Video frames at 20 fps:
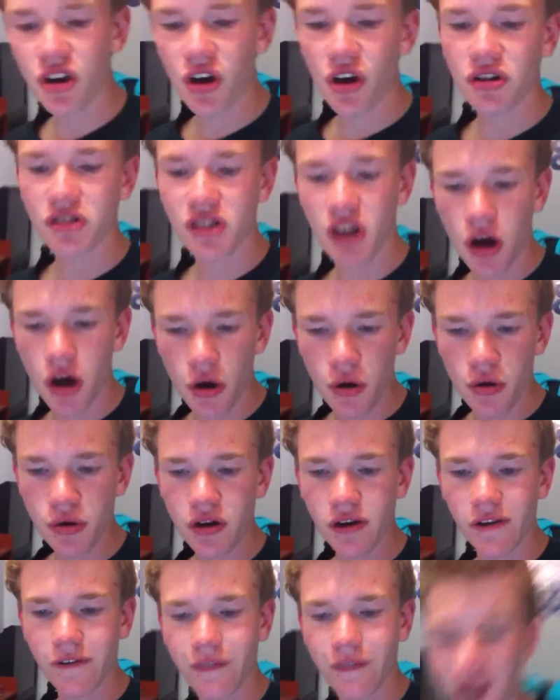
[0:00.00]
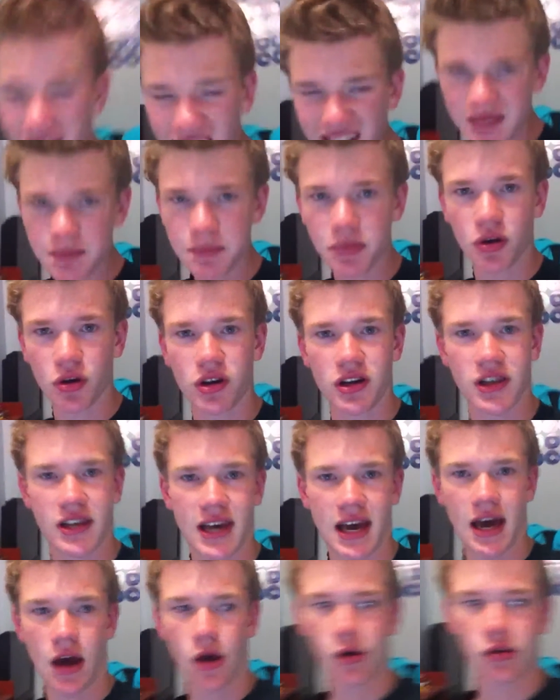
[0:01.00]
not own a Facebook
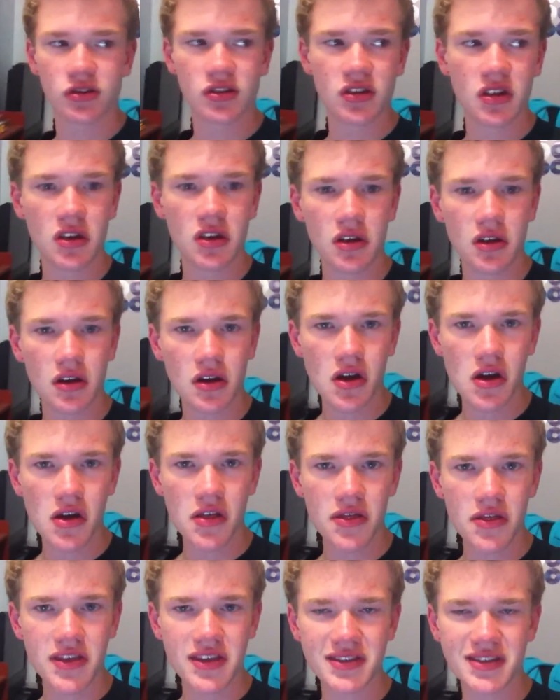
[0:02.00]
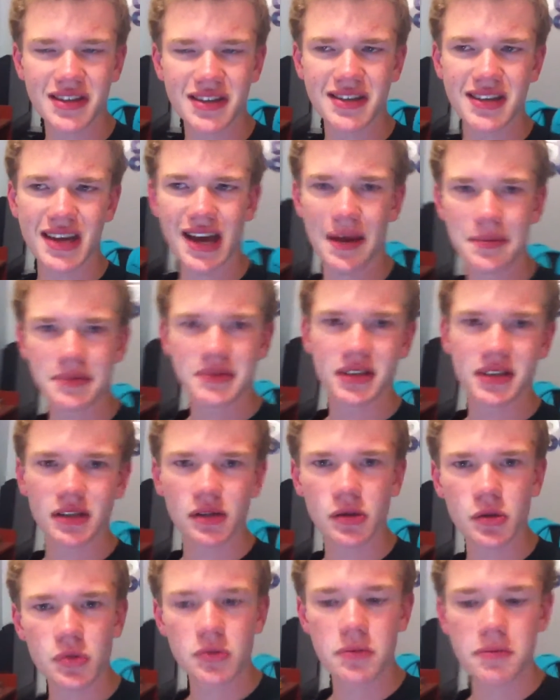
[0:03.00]
account. This is
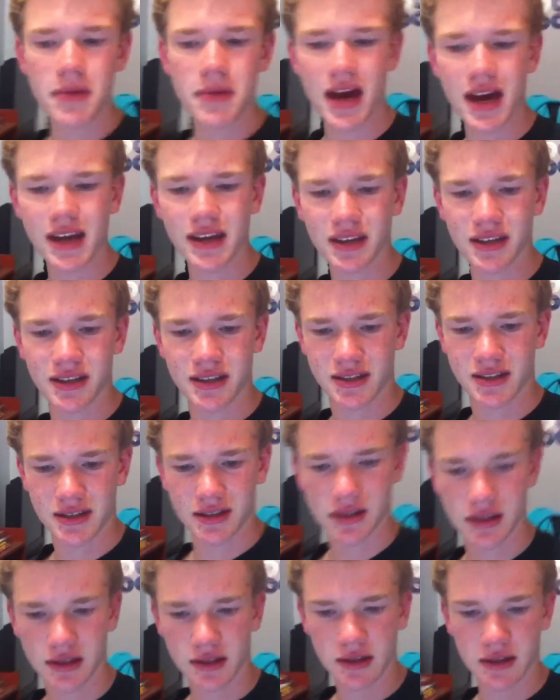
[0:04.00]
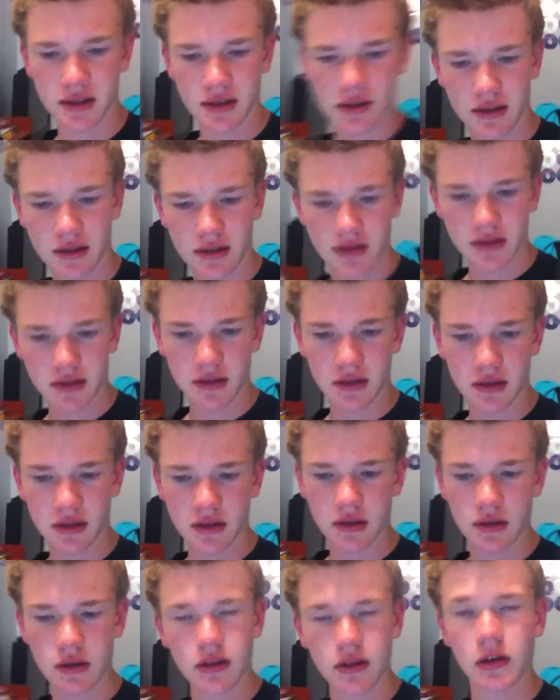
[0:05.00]
absolute madness.
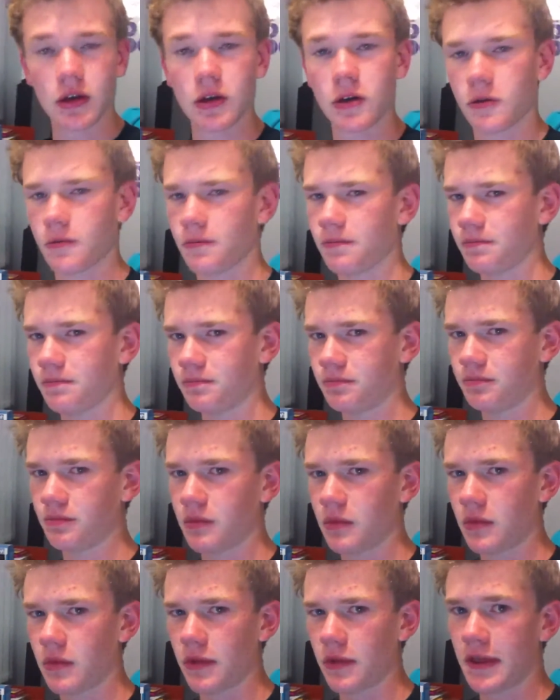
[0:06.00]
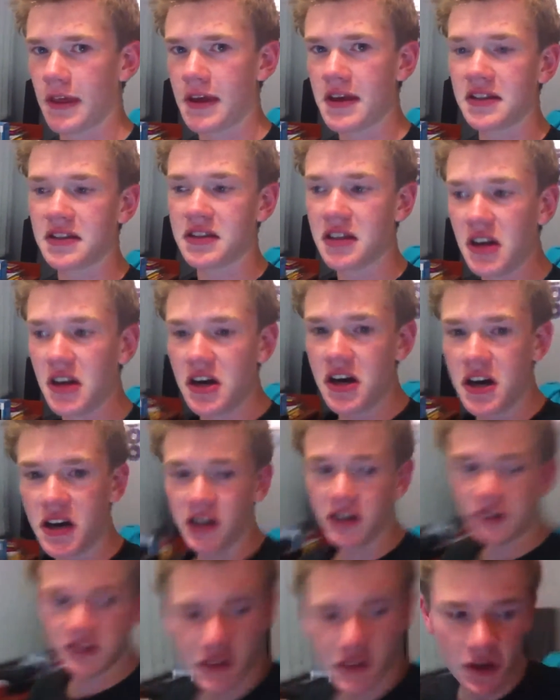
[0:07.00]
No, this
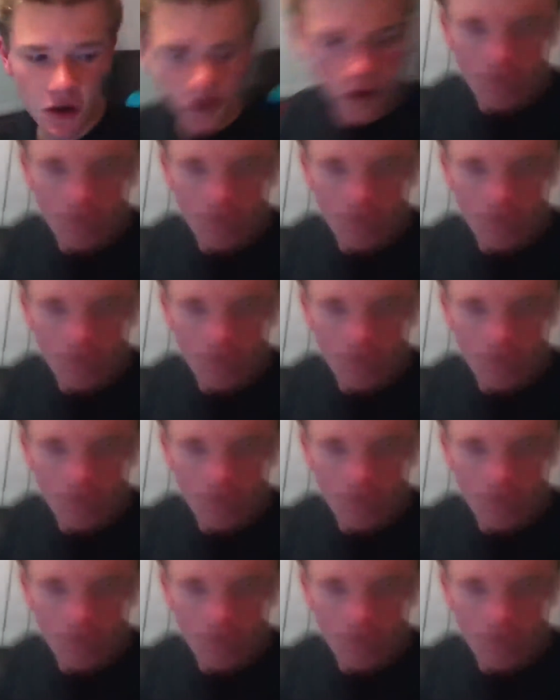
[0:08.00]
is